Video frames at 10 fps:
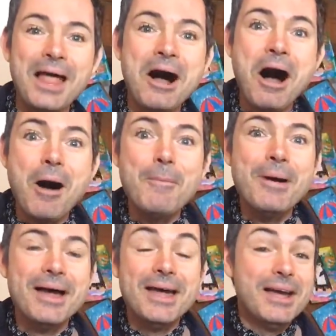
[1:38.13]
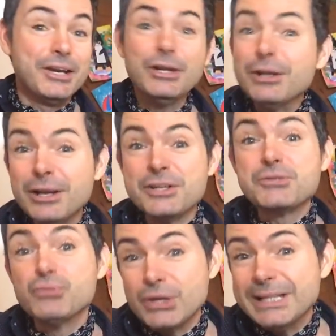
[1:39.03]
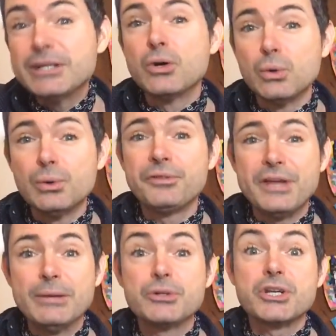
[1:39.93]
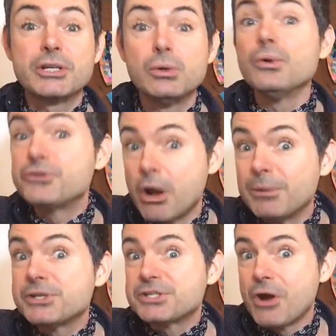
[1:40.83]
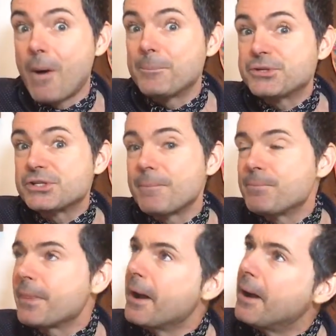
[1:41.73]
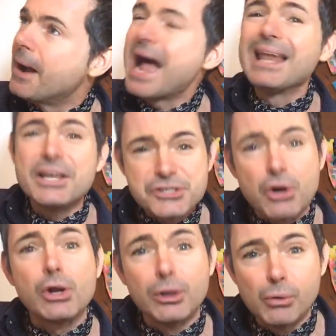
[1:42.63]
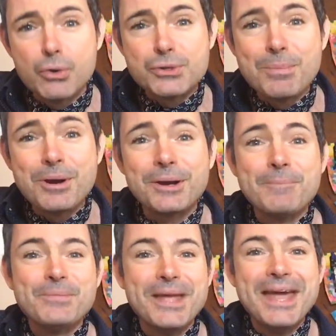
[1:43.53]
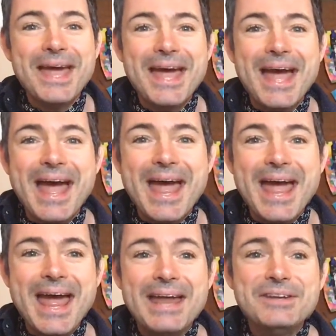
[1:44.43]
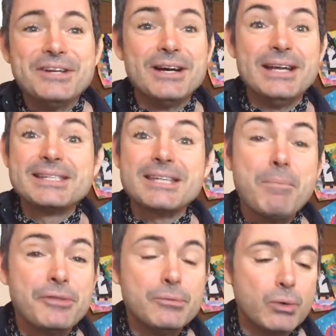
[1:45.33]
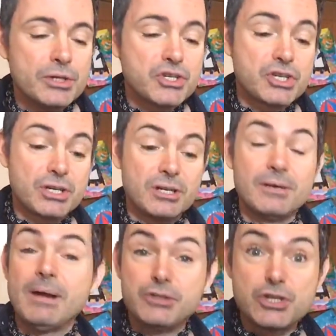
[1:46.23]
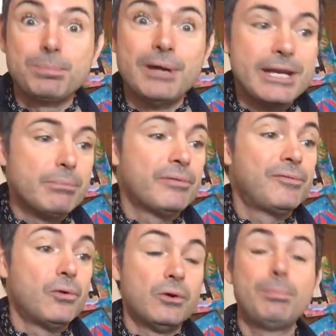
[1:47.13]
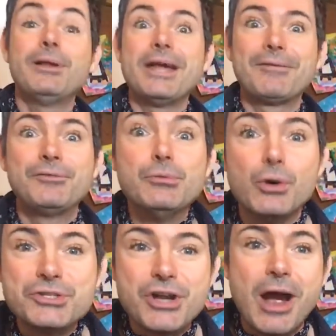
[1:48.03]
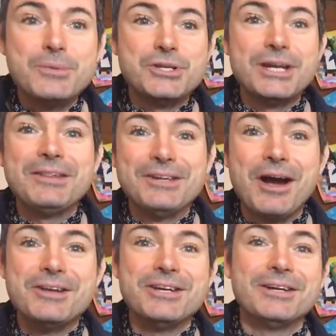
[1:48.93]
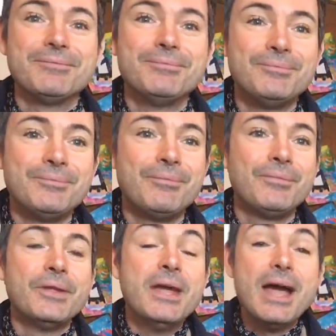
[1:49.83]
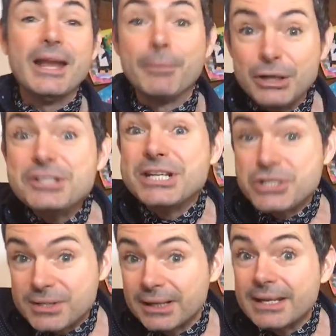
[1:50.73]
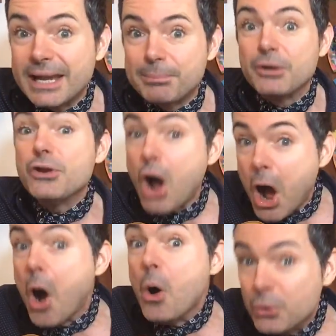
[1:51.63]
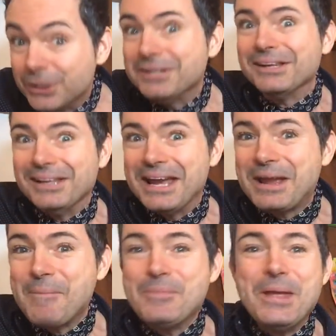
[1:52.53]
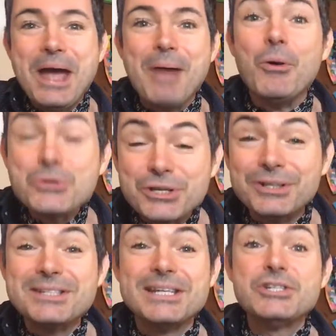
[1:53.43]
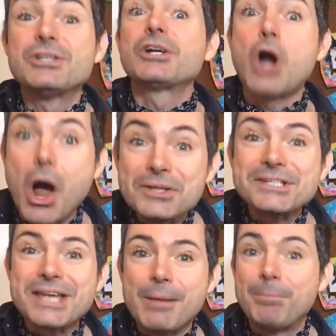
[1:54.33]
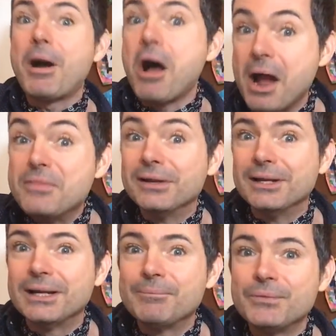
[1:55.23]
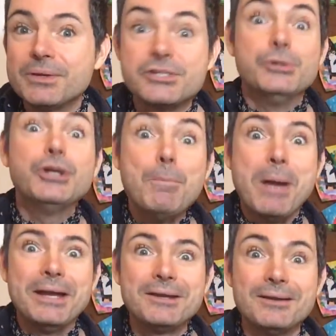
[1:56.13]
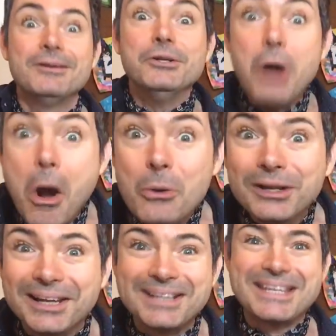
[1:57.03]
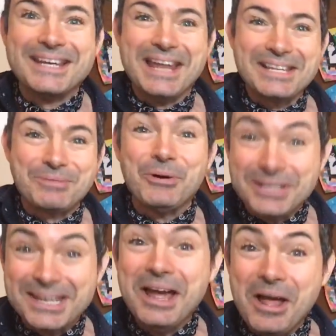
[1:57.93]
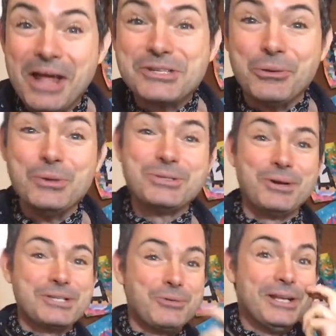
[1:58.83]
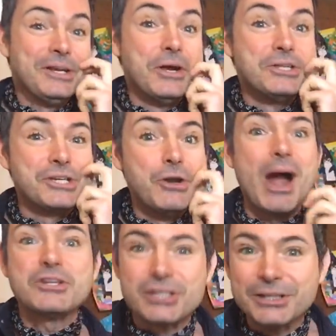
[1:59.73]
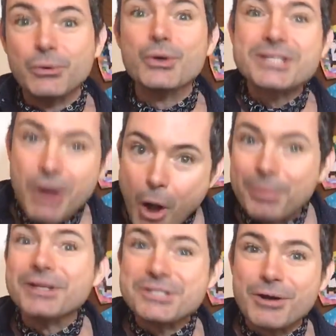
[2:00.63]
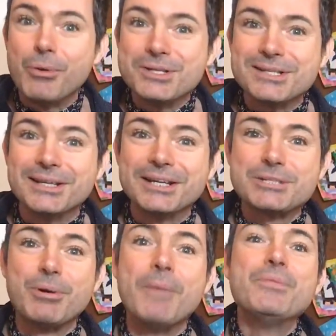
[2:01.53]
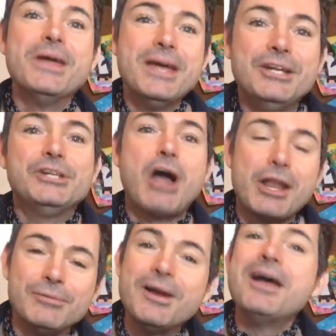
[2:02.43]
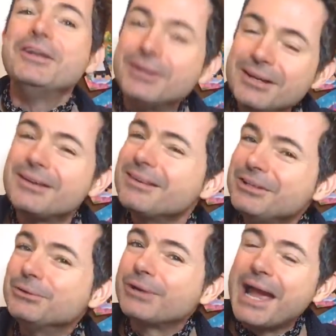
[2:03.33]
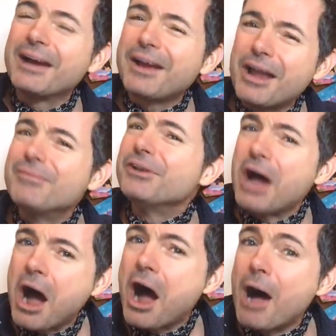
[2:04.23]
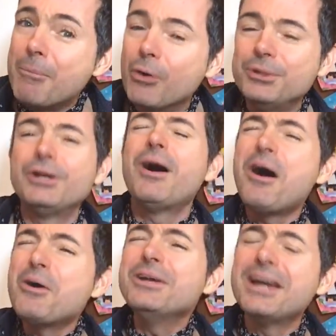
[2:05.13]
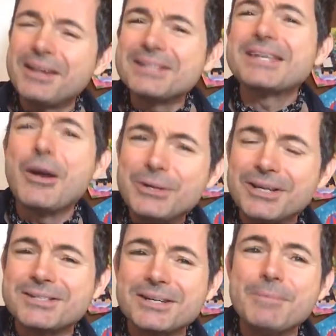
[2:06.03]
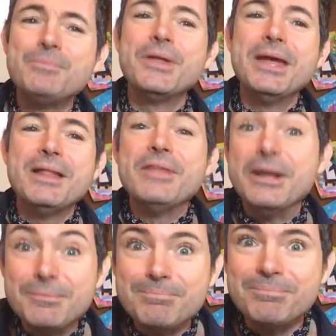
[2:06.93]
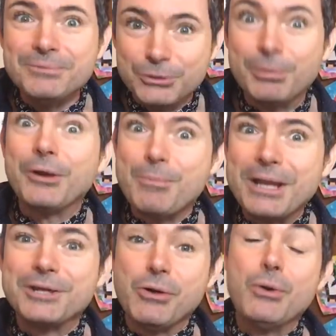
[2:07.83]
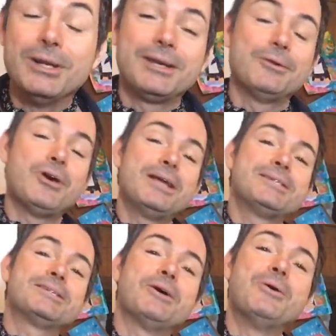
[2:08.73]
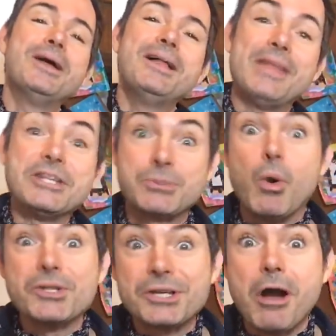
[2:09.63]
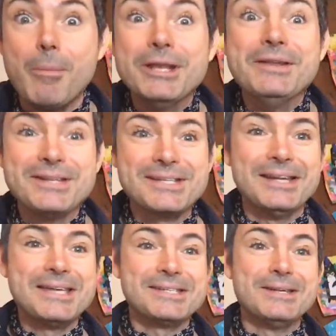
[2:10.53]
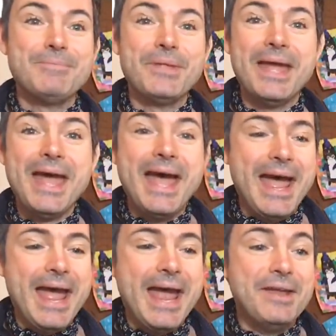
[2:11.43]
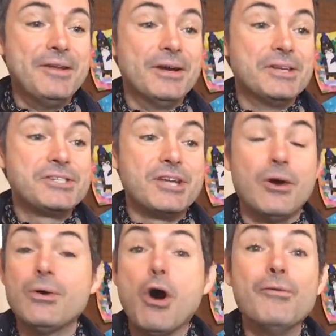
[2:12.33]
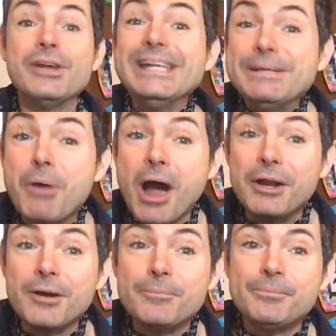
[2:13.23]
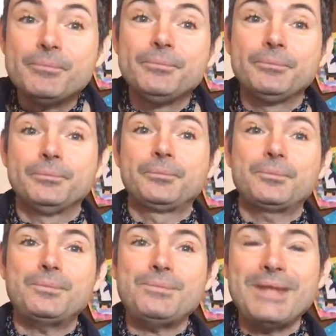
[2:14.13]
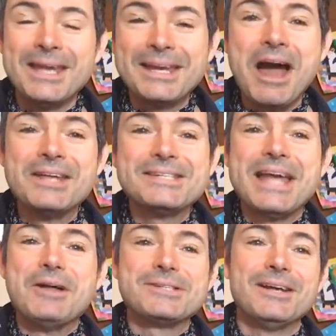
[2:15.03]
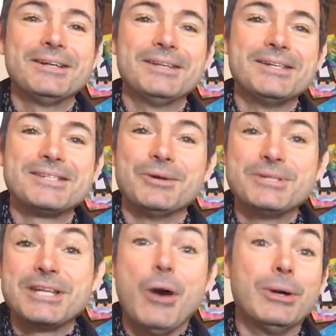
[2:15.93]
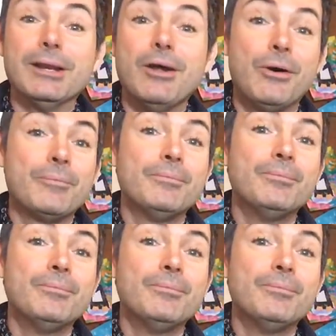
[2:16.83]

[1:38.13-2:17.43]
You're gonna learn this really cool thing, which I call double stops a la Stochelo Rosenberg. And it's something which I've just played it before. I play it a few more times so you get the idea. And I'm gonna teach you the lick, but not only the lick, I'm also gonna teach you the concept behind the lick so you can make your own licks. And that's always what's really good. So you're not actually always copying someone's licks, but you'll get a kind of an aha moment. You go, oh yeah, that's how he does it. And then you'll be able to make your own lick, all right? So that's what's coming in this lesson. And so over E minor, it kind of sounds like this. So it's going along.